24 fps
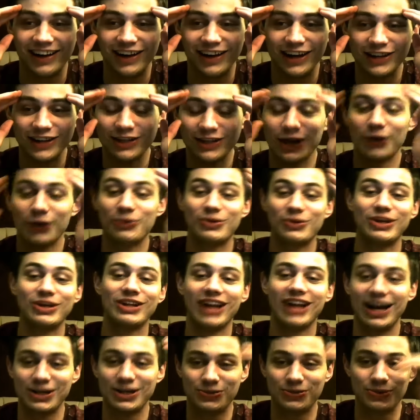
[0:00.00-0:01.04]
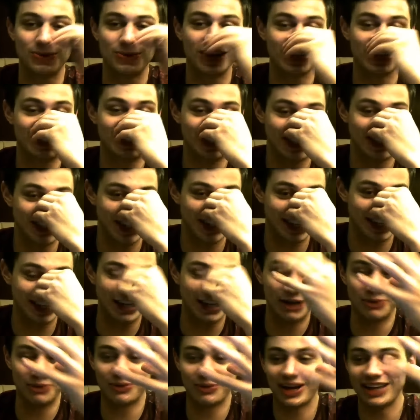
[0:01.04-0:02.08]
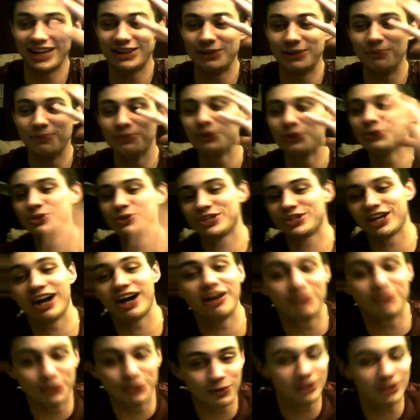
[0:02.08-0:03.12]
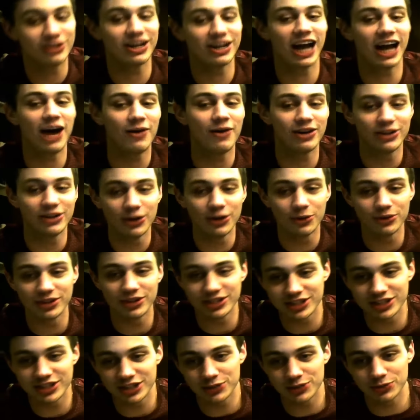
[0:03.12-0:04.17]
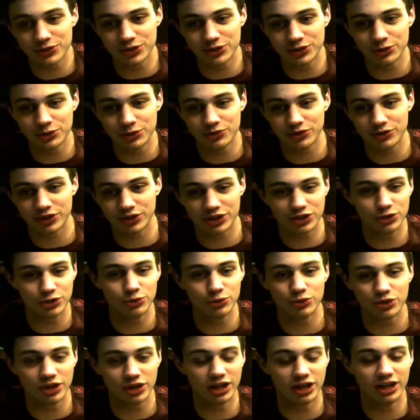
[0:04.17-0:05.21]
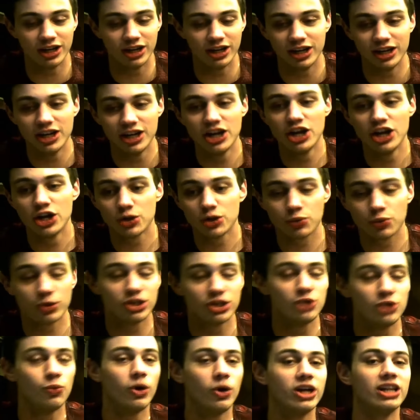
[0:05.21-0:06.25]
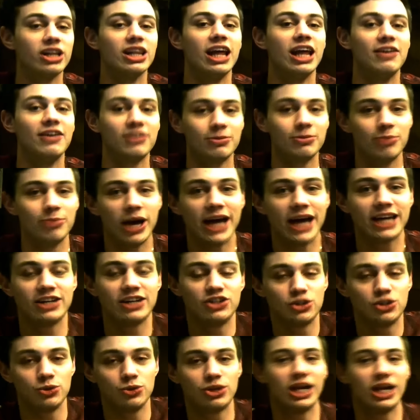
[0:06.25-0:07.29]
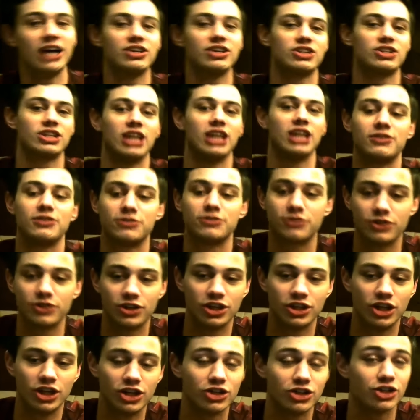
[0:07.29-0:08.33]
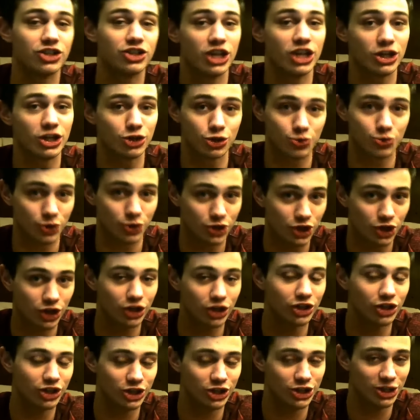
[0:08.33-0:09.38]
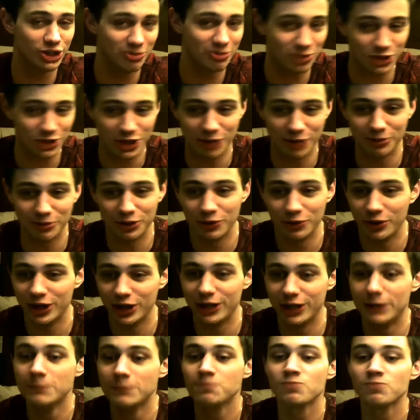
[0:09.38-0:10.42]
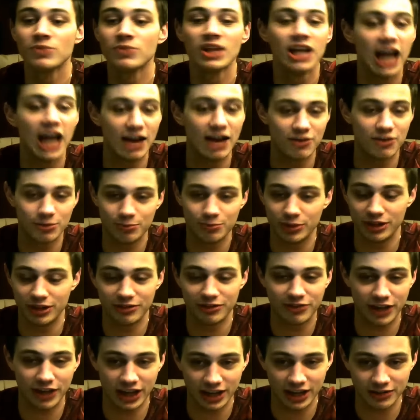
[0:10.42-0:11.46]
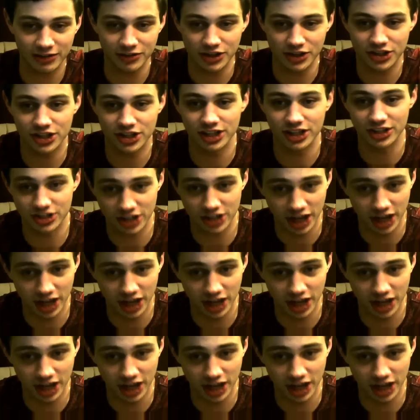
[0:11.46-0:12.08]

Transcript: Y'all realize we're watching this shit again, right? The music. If you're wondering how I know this, this was used for the 2111 back in 2011 for The Undertaker's return in the WWE. Ever been a fan ever since.